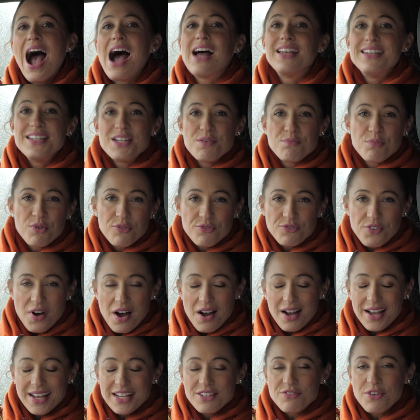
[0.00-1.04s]
And number
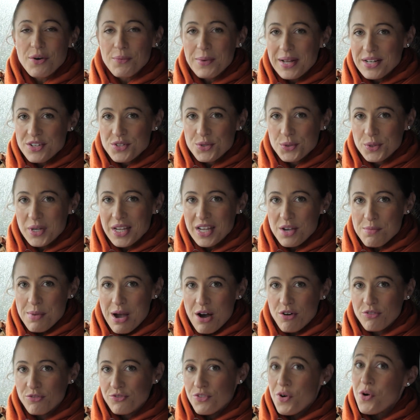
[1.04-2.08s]
5, when talking
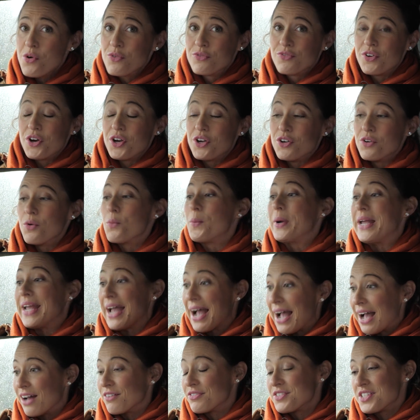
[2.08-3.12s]
about Volvo, we
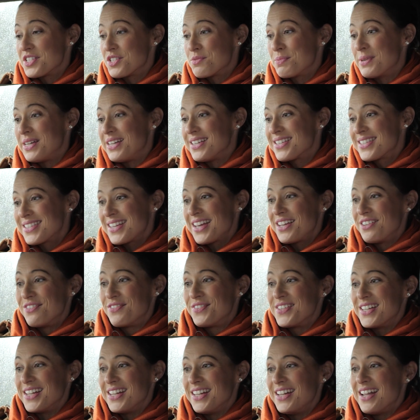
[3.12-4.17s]
have to speak
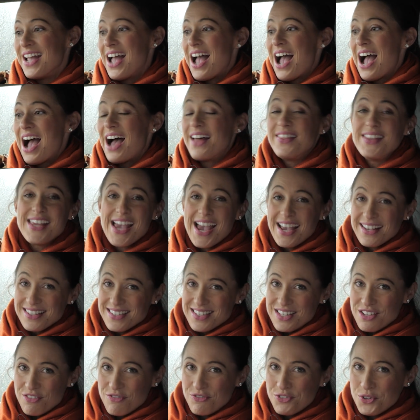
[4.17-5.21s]
safety, and the
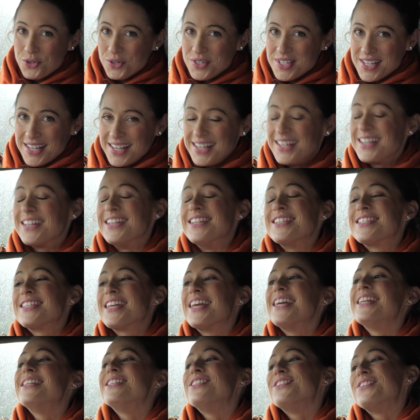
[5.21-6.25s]
XC40
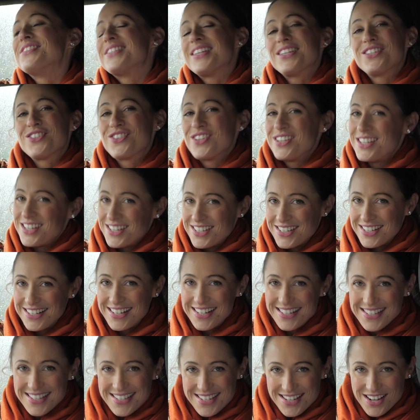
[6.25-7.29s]
continues this tradition
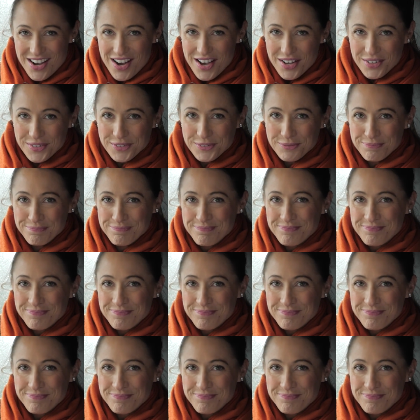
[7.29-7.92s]
in style.